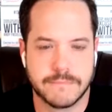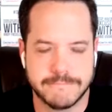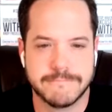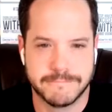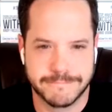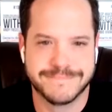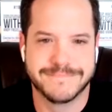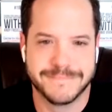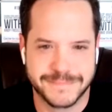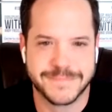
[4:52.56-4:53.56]

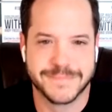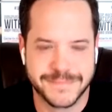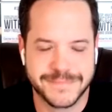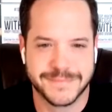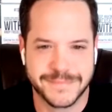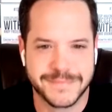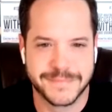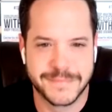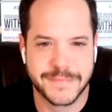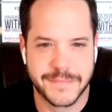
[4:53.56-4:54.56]

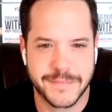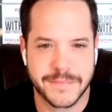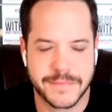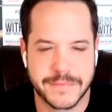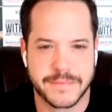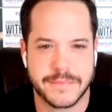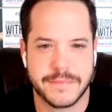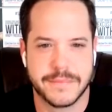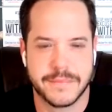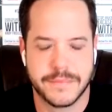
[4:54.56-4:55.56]

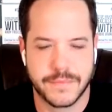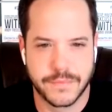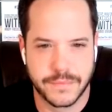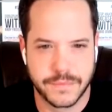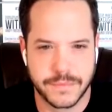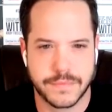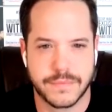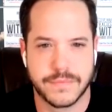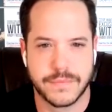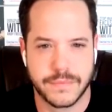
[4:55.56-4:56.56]

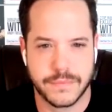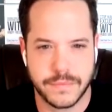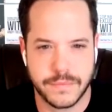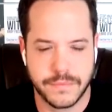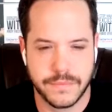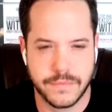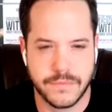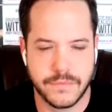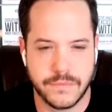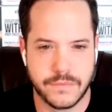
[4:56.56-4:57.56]

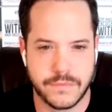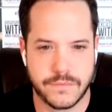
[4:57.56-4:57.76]
This person isn't speaking.